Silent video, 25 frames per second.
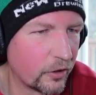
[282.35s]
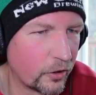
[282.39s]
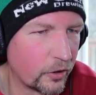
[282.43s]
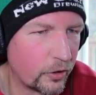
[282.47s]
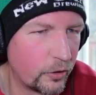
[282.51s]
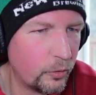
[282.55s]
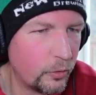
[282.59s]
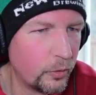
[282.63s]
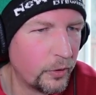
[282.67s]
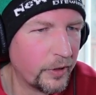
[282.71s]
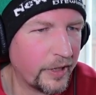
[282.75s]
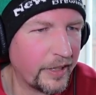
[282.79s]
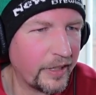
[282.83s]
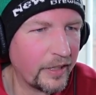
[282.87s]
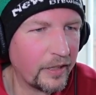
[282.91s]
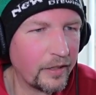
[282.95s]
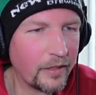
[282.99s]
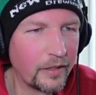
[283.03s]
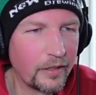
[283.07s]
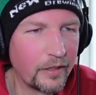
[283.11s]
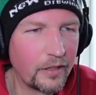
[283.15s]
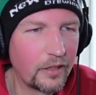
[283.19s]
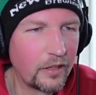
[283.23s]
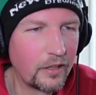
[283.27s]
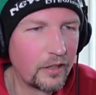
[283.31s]
or
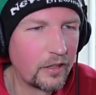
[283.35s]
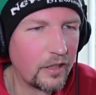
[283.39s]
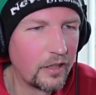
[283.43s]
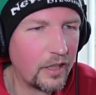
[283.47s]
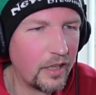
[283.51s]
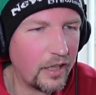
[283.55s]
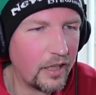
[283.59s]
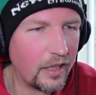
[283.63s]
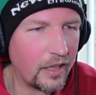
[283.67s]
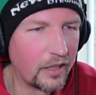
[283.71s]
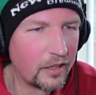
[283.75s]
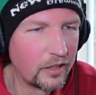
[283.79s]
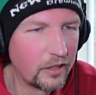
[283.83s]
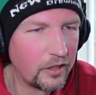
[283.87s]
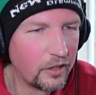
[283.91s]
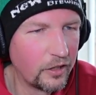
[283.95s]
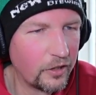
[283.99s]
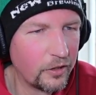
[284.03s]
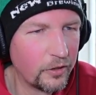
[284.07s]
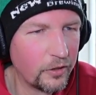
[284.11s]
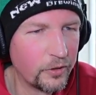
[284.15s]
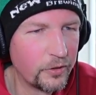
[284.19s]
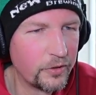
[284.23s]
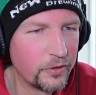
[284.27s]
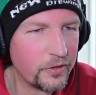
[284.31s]
cooling,
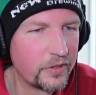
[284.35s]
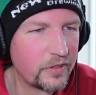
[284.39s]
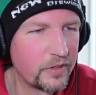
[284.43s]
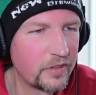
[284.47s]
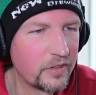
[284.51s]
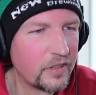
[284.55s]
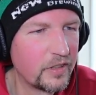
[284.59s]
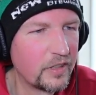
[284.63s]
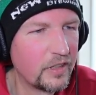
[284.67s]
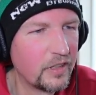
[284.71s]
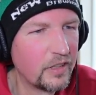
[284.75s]
clothes,